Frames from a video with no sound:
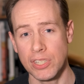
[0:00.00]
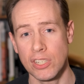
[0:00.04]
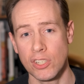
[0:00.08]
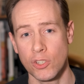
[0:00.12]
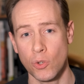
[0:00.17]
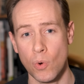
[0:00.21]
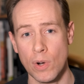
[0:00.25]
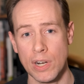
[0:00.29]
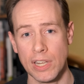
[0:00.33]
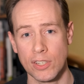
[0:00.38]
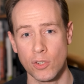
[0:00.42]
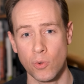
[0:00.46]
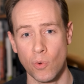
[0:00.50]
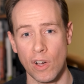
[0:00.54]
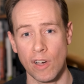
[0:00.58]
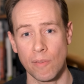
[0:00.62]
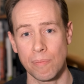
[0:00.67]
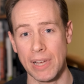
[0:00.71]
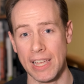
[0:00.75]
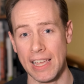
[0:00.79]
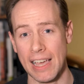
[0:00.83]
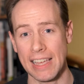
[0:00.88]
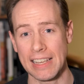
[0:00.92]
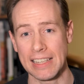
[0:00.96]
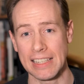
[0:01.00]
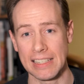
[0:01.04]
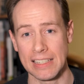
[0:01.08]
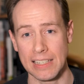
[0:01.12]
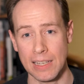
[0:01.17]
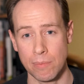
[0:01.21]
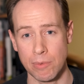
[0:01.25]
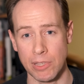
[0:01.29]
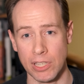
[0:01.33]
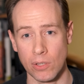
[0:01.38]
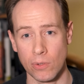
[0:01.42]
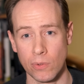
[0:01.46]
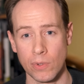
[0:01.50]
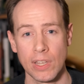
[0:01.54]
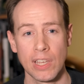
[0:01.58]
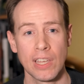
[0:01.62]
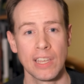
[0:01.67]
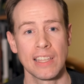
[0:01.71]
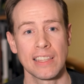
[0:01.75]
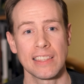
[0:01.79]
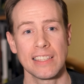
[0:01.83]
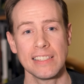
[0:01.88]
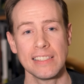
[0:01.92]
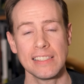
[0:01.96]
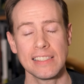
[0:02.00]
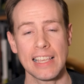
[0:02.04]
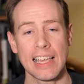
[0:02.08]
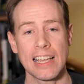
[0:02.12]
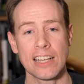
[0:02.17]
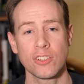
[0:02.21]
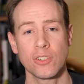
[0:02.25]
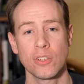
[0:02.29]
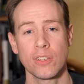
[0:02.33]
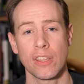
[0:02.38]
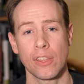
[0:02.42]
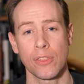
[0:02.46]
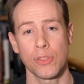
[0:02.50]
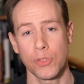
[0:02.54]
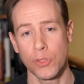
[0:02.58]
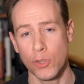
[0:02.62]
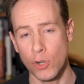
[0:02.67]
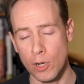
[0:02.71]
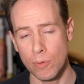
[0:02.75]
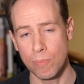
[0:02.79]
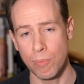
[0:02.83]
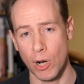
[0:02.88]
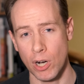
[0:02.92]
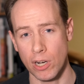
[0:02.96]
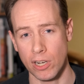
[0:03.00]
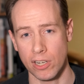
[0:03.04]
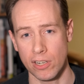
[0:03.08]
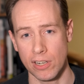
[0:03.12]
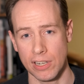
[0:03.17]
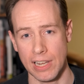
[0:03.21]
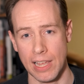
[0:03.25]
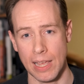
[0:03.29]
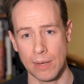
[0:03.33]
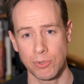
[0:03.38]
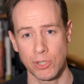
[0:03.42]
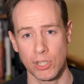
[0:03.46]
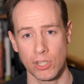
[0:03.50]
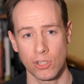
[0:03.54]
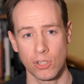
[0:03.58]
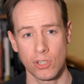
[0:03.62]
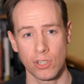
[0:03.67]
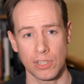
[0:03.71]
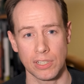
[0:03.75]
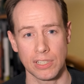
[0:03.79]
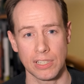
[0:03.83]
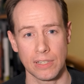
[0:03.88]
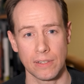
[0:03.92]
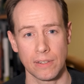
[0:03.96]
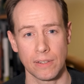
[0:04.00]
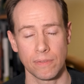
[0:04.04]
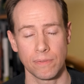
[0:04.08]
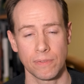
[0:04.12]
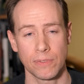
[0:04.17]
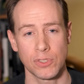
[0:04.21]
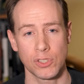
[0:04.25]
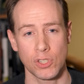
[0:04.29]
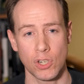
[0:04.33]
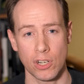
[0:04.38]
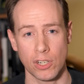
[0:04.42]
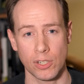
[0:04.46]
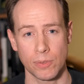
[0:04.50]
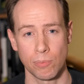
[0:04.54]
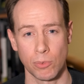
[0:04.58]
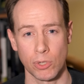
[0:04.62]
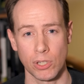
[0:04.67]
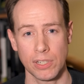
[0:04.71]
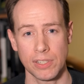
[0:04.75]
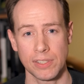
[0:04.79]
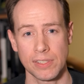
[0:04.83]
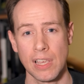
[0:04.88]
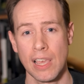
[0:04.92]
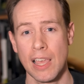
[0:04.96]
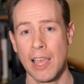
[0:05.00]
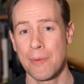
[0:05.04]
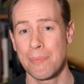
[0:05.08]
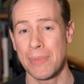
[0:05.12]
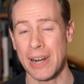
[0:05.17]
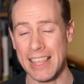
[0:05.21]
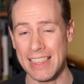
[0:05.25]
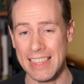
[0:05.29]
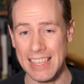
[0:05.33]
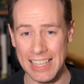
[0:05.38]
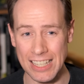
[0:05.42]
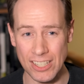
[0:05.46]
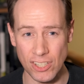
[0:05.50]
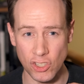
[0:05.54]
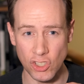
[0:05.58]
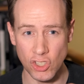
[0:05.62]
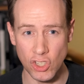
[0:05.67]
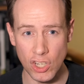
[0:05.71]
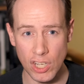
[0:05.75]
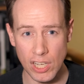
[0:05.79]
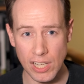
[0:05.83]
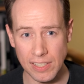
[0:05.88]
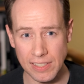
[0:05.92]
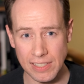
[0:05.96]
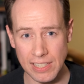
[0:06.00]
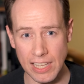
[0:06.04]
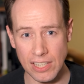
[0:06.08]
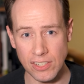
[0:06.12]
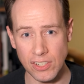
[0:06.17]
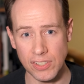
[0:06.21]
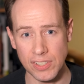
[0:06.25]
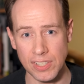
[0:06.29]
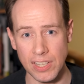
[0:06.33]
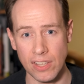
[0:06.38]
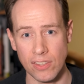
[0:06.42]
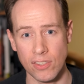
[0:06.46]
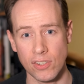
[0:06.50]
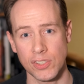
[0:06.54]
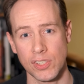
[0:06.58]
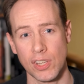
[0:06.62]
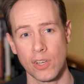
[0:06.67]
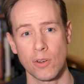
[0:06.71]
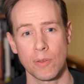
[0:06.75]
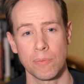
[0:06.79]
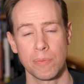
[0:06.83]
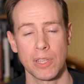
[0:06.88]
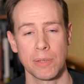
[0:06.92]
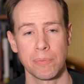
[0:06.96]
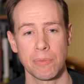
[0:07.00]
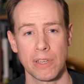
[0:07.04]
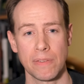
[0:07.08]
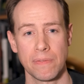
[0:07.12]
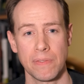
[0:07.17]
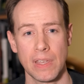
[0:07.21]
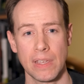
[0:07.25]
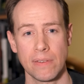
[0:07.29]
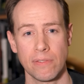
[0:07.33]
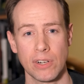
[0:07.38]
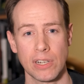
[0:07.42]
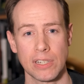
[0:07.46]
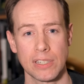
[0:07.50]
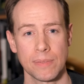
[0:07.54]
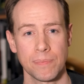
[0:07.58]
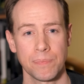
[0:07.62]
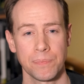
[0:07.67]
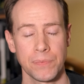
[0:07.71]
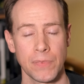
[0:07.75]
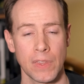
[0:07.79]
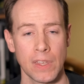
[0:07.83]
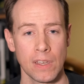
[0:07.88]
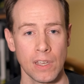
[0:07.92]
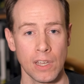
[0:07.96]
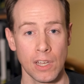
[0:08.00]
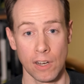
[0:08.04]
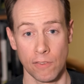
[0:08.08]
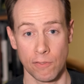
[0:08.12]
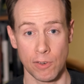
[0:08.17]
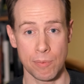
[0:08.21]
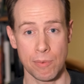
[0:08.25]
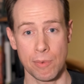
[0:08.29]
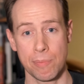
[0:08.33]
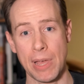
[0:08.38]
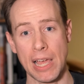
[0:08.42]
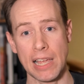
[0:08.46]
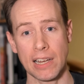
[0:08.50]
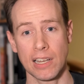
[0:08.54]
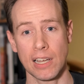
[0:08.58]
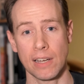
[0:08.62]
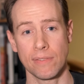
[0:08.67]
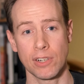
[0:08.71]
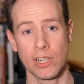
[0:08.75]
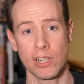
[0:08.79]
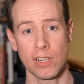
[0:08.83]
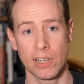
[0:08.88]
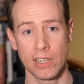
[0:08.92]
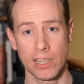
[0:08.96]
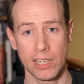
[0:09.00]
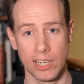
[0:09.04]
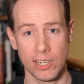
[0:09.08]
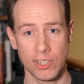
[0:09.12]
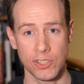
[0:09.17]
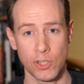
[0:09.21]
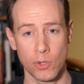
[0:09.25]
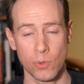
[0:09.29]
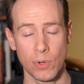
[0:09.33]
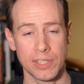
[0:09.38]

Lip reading: 2012 by IDW, this is actually the third Parker adaptation Cooke did of Stark's books, but I think it just edges the others out at being my favorite. From the back cover, here's the quick